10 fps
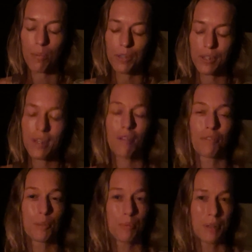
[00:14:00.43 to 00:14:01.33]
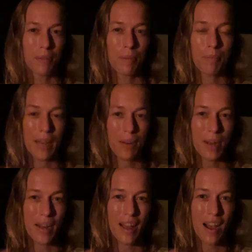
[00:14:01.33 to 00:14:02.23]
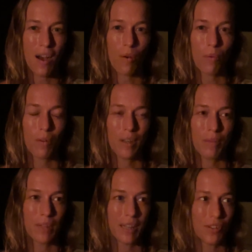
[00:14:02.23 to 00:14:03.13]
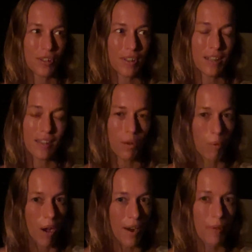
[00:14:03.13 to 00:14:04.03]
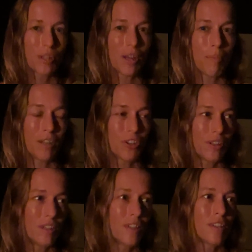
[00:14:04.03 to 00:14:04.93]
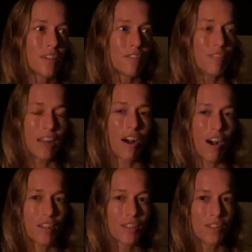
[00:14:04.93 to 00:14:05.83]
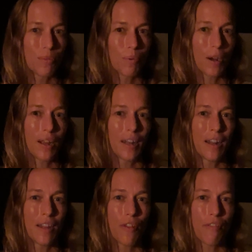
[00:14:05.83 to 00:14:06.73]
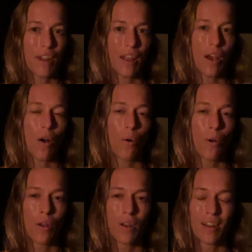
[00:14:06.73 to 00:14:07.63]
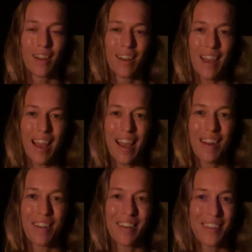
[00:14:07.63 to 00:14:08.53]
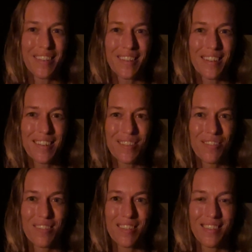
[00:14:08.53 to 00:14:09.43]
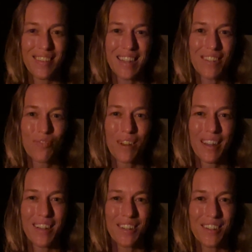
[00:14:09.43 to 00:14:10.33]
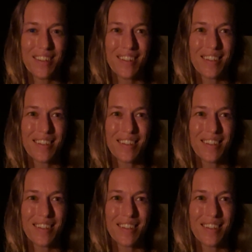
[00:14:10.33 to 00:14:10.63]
discoveries being made right now in relation to things like water, which I mentioned Beta Austin's work in another video, and it's really just